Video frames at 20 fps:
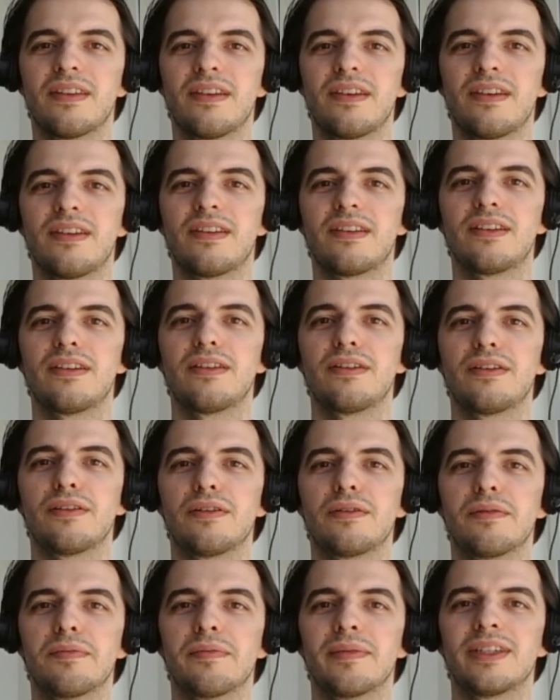
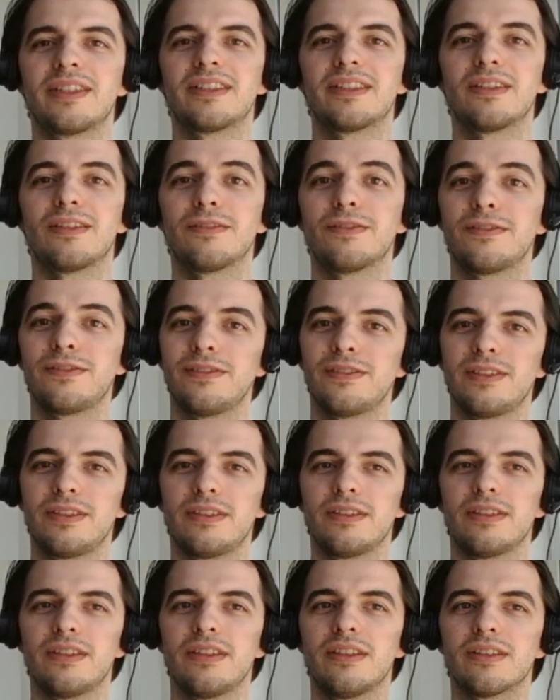on myself
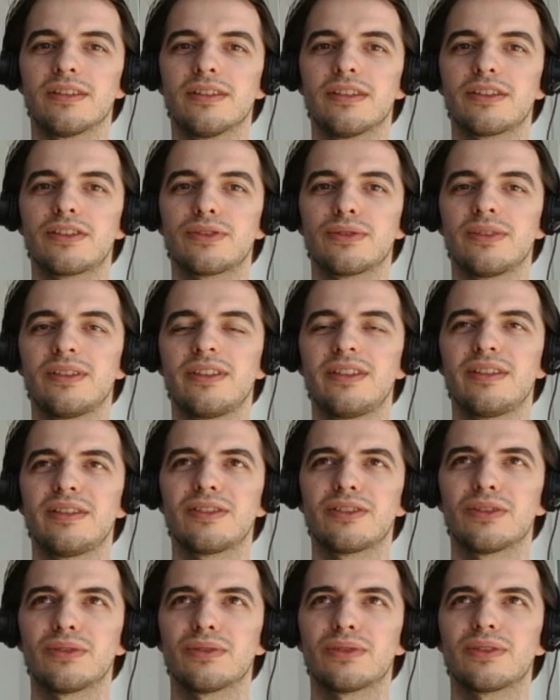intellectually,
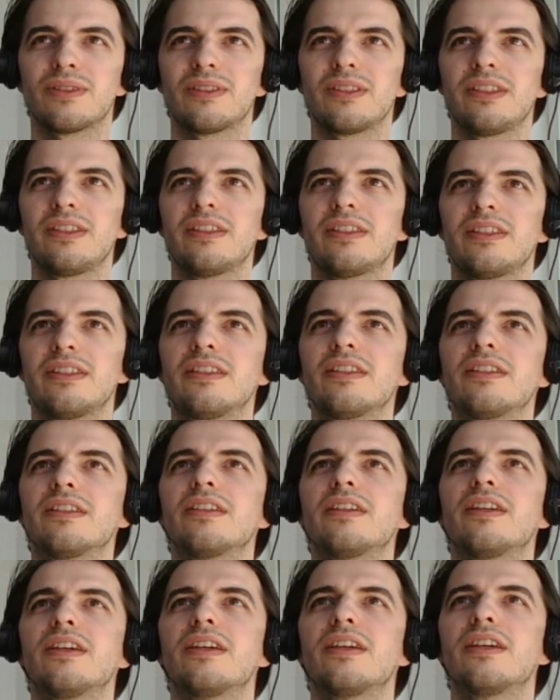socially, and
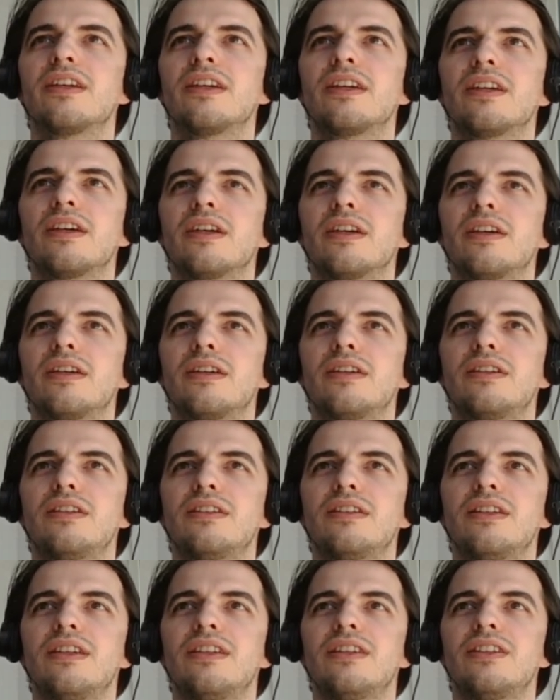
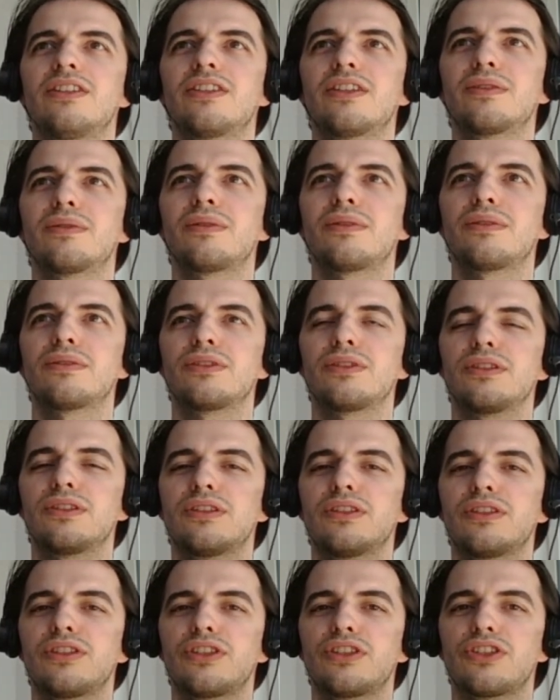in general
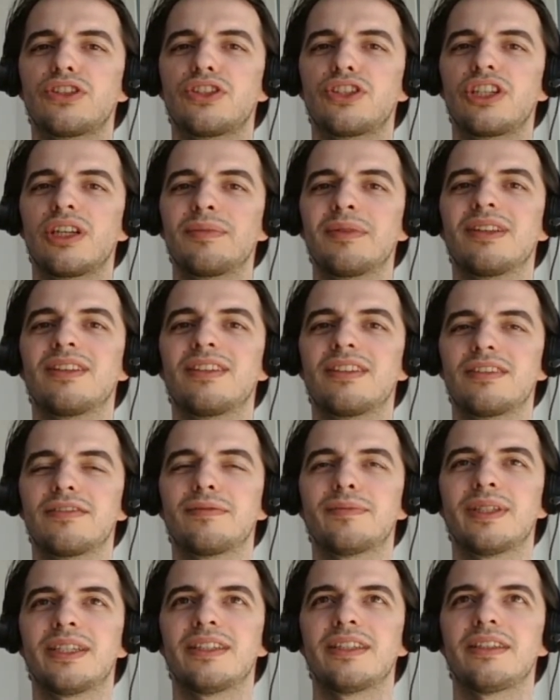shaped a lot of
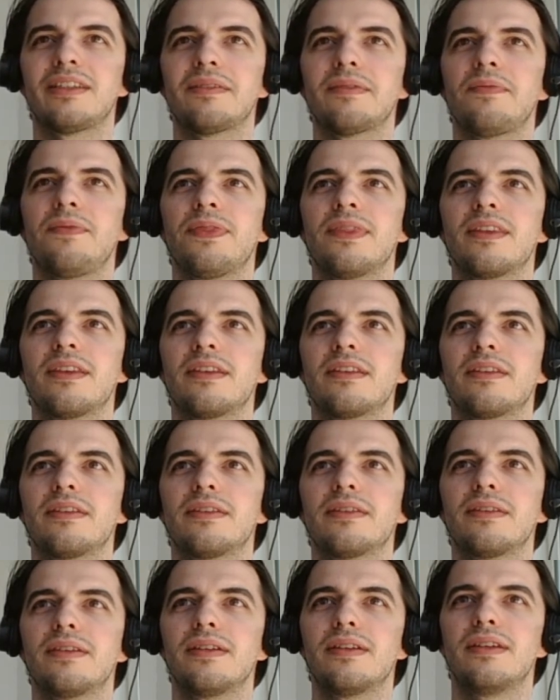my
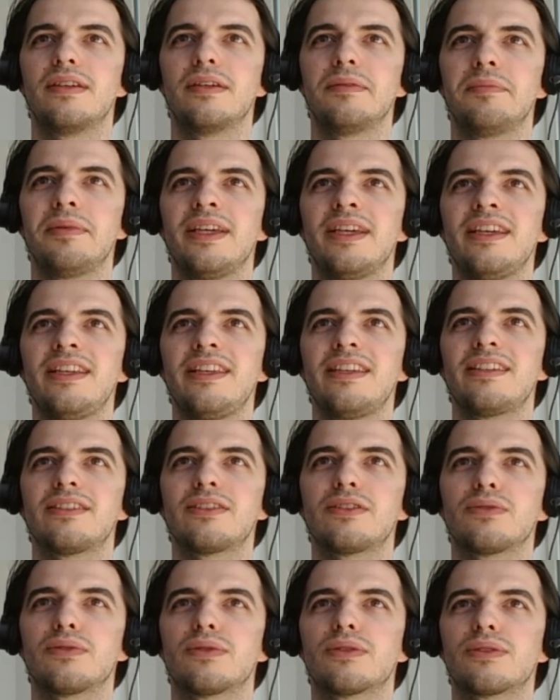
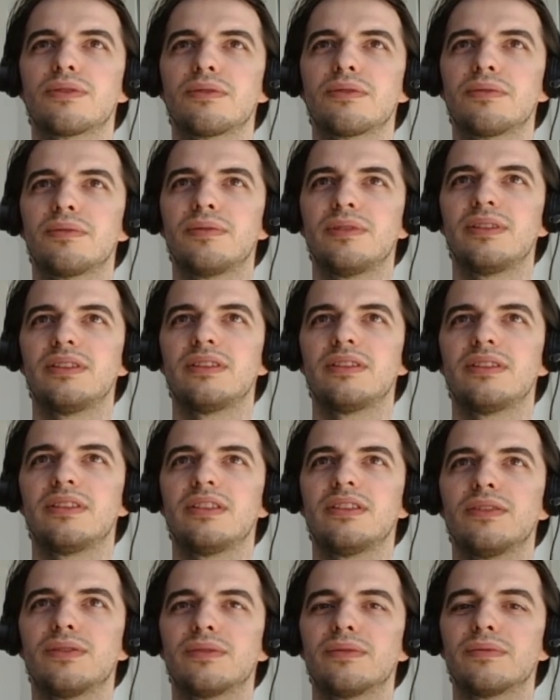opinions or
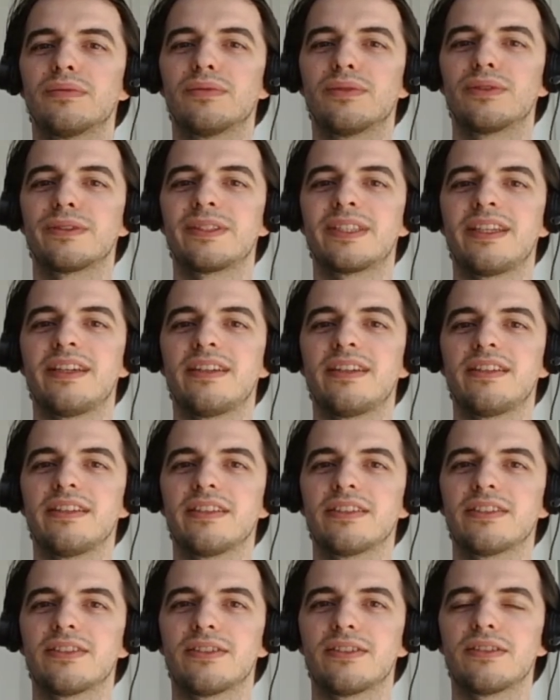
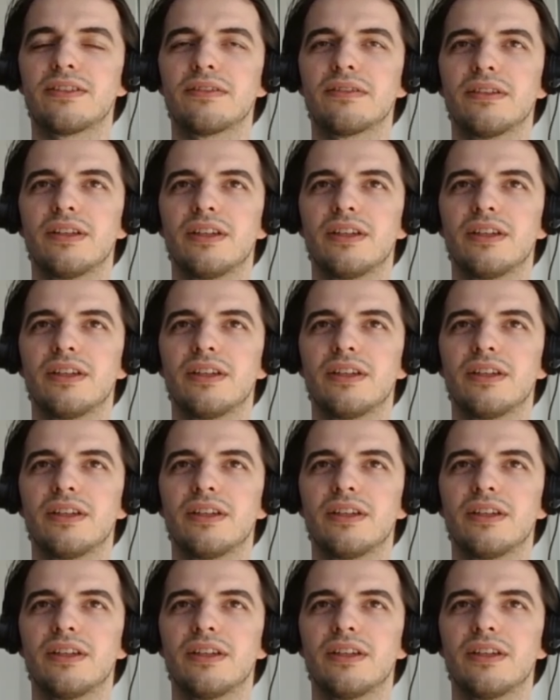standings on